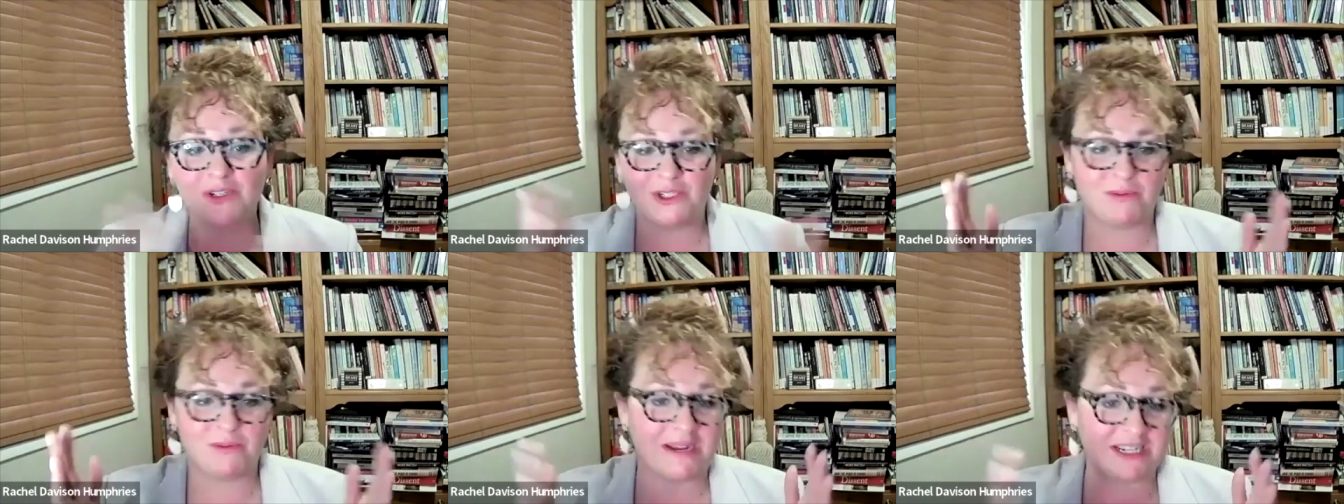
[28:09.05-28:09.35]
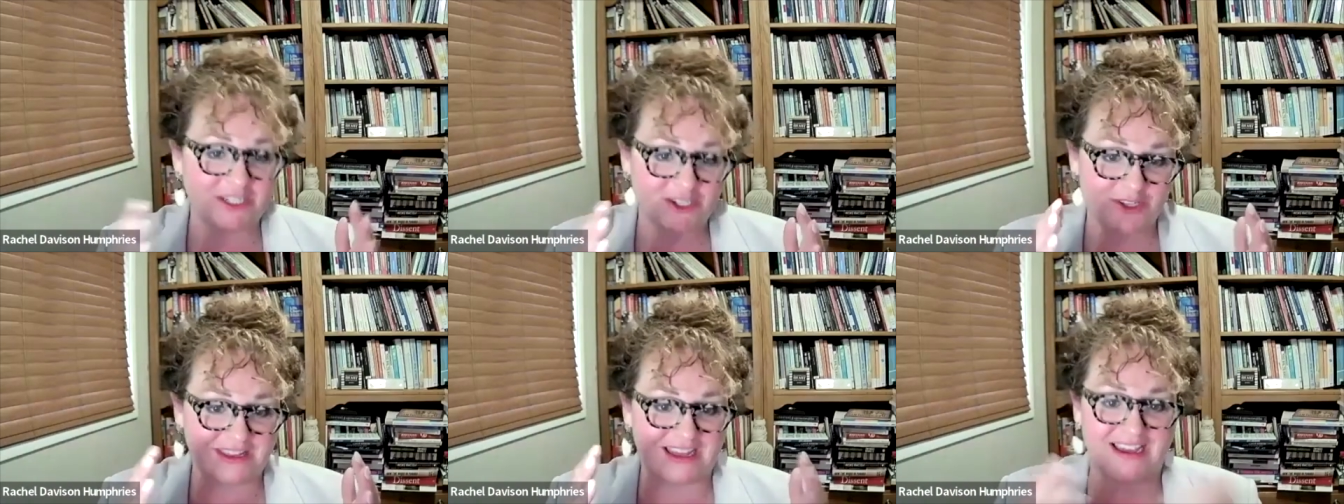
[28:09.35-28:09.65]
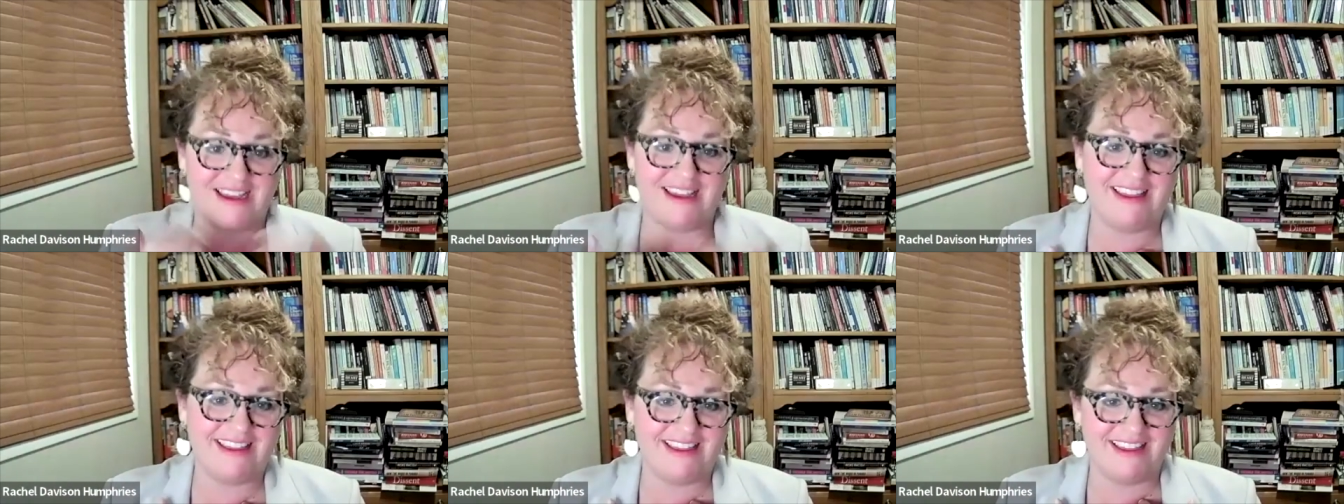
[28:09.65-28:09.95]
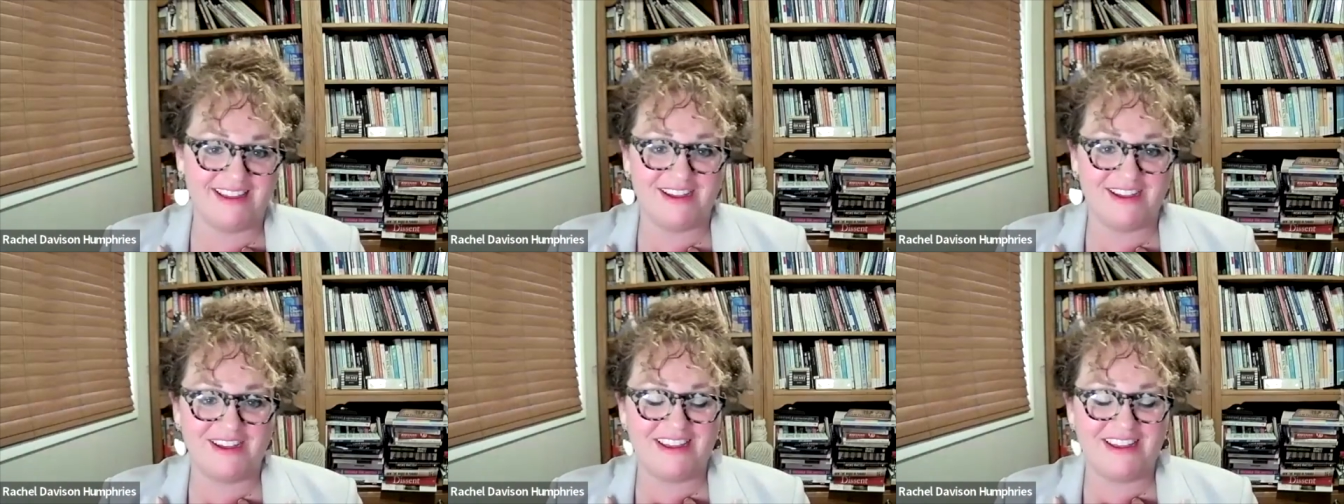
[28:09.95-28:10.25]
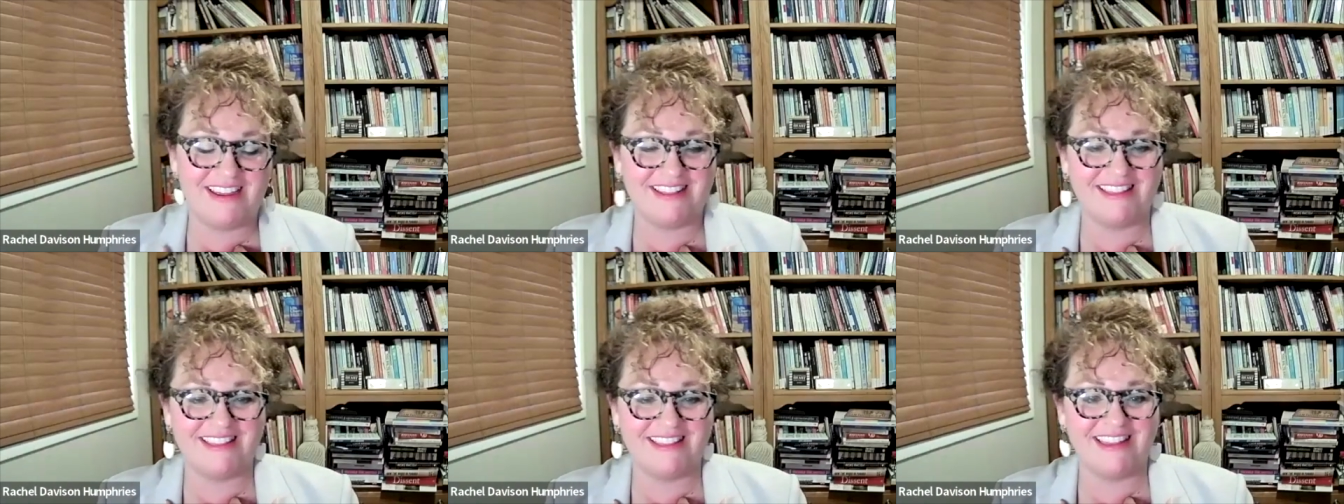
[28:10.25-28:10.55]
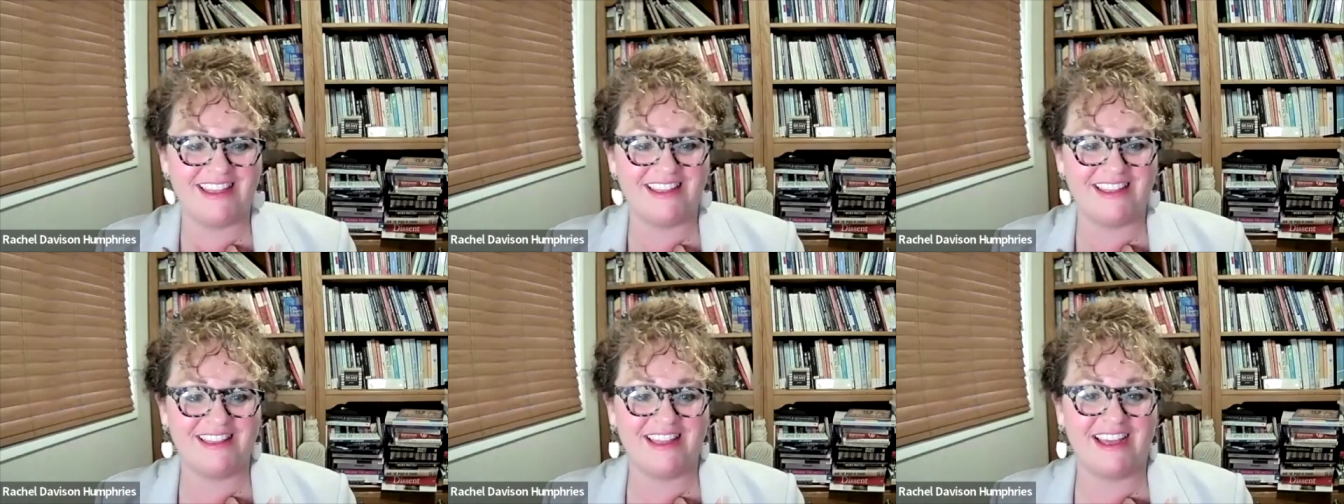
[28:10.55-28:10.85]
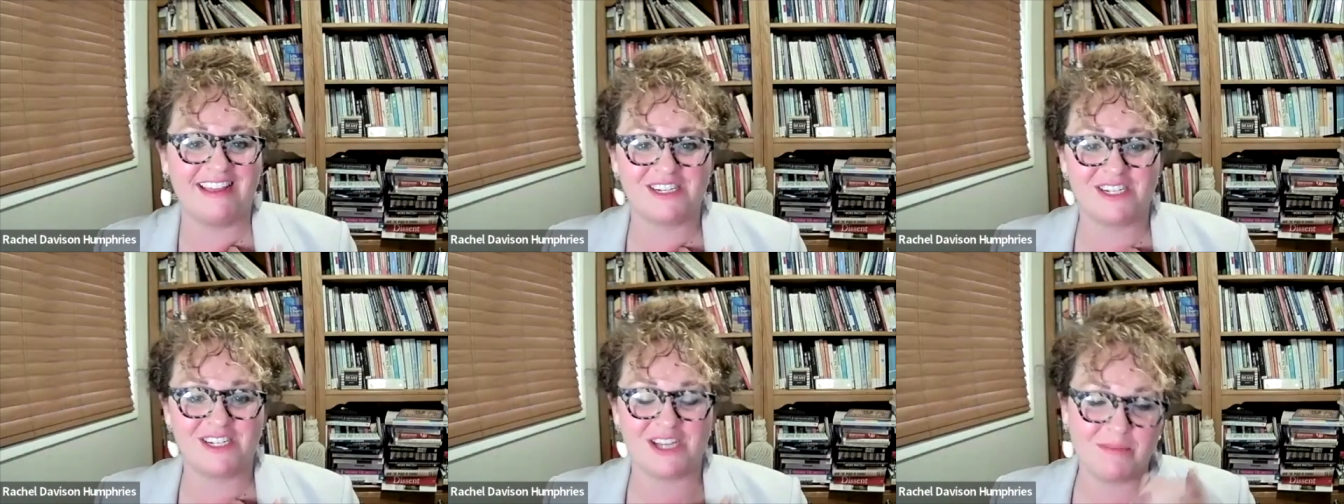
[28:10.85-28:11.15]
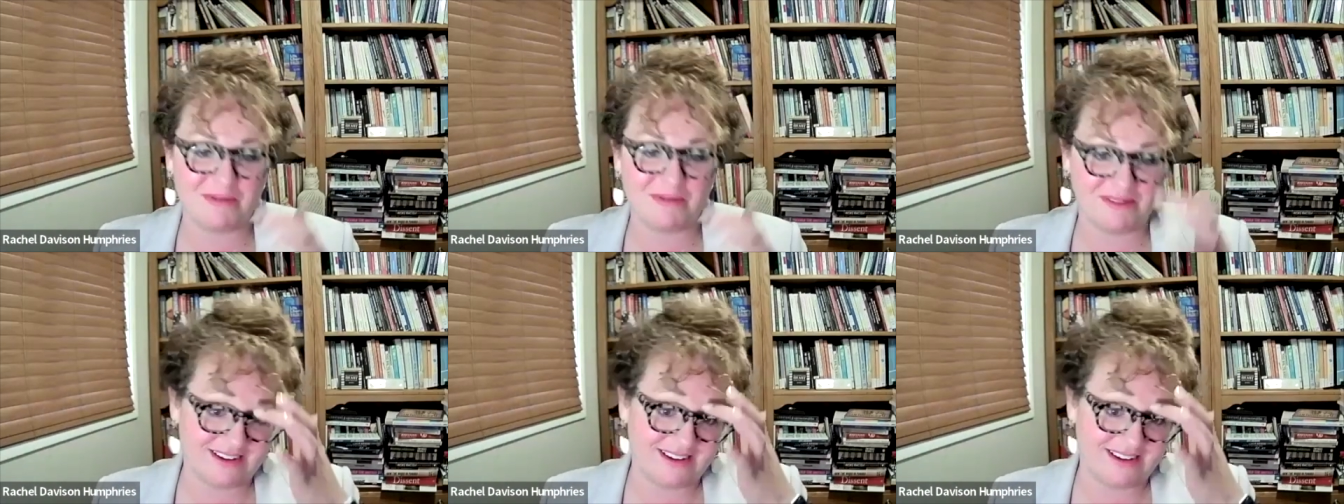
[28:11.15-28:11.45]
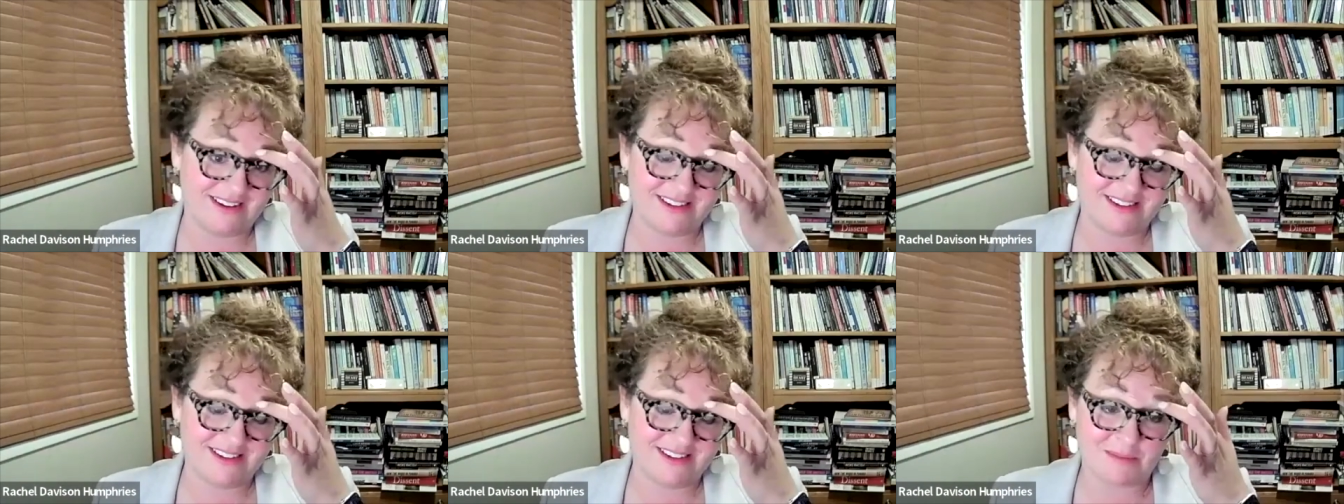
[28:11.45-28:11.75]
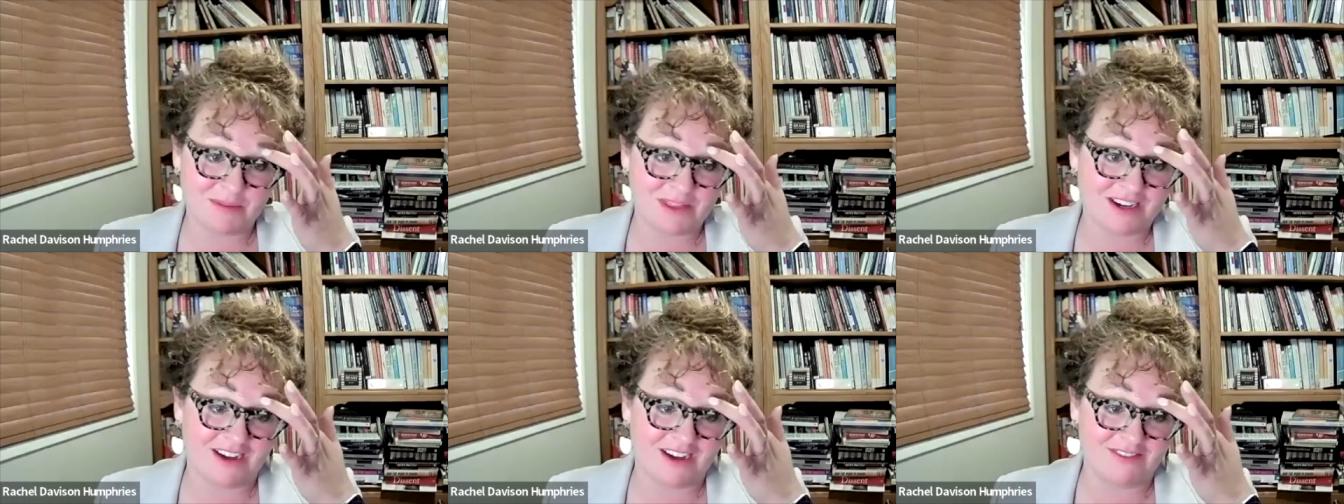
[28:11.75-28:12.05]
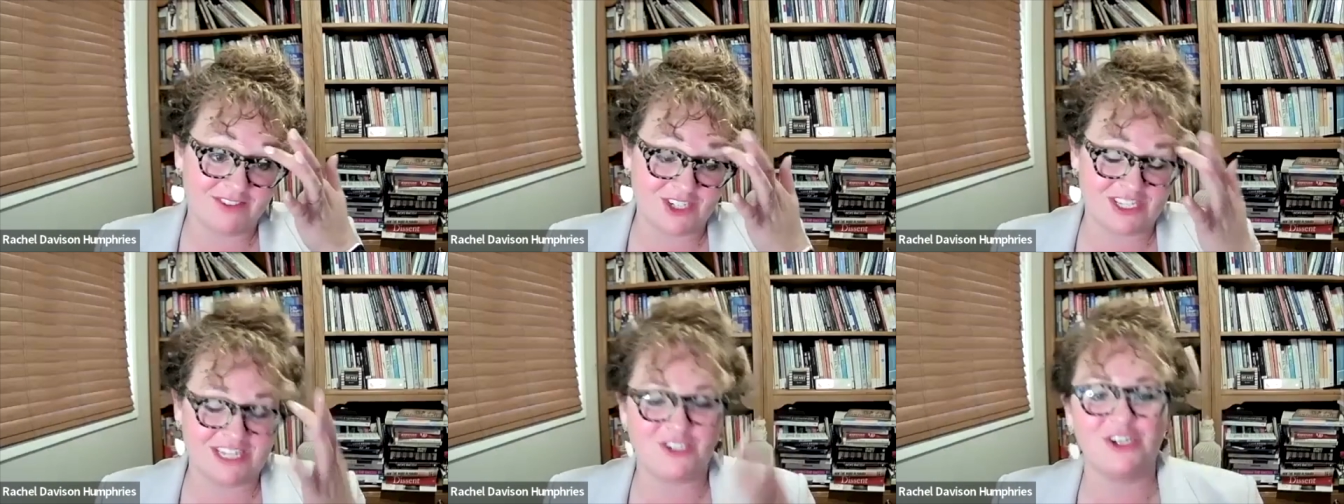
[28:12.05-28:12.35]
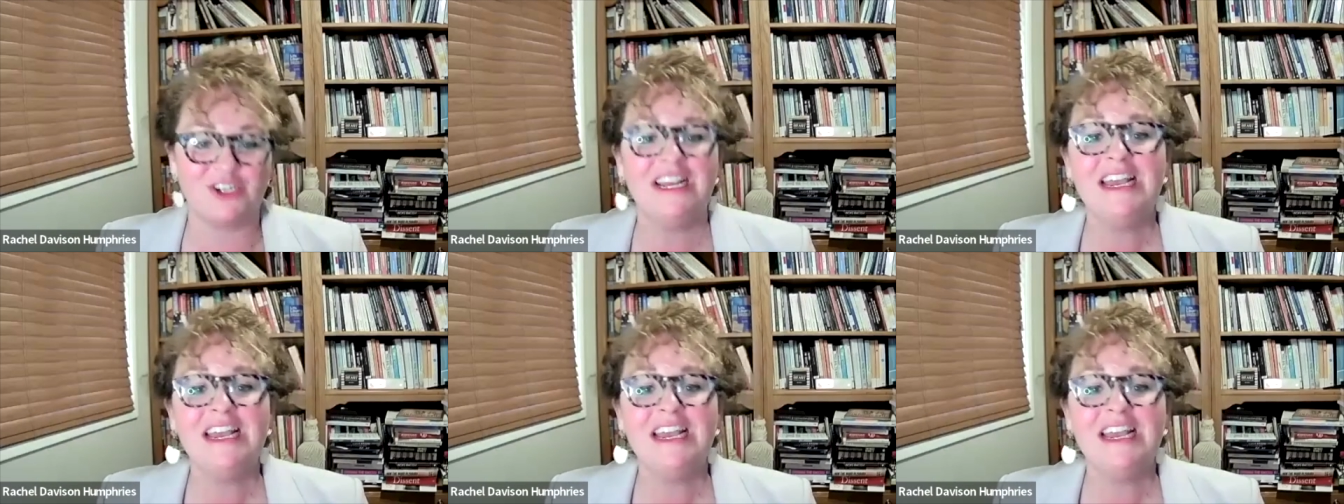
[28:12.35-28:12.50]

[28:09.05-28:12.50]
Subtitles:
you mentioned that at the top of the conversation.